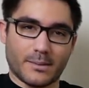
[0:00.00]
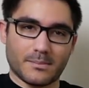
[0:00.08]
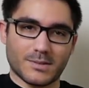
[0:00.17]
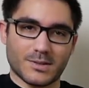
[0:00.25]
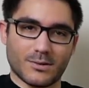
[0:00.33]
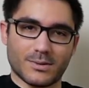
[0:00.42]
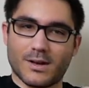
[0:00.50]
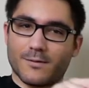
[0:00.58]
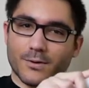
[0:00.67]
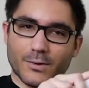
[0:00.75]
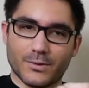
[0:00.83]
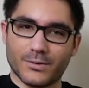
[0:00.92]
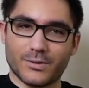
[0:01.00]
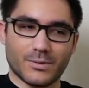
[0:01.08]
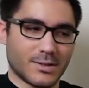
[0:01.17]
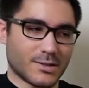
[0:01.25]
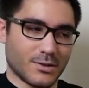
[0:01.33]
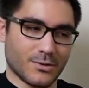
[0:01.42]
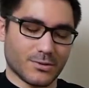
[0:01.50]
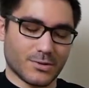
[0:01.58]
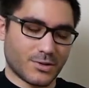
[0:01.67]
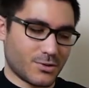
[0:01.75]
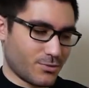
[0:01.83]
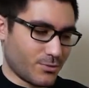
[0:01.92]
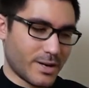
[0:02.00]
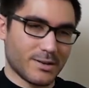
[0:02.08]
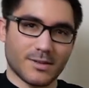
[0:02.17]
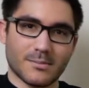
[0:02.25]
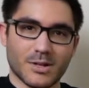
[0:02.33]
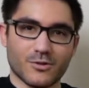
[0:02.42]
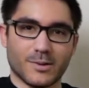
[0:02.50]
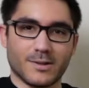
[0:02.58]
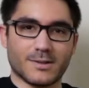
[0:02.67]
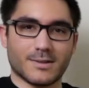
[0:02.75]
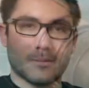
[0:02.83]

So without further ado, let's go straight into the measurements.